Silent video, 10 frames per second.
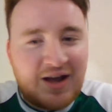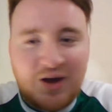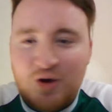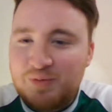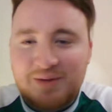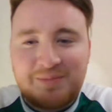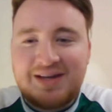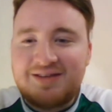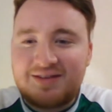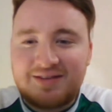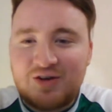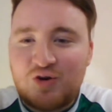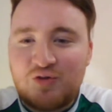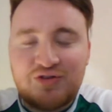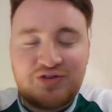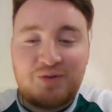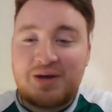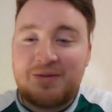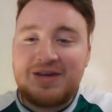it'll be amazing. Like obviously it'll oh, be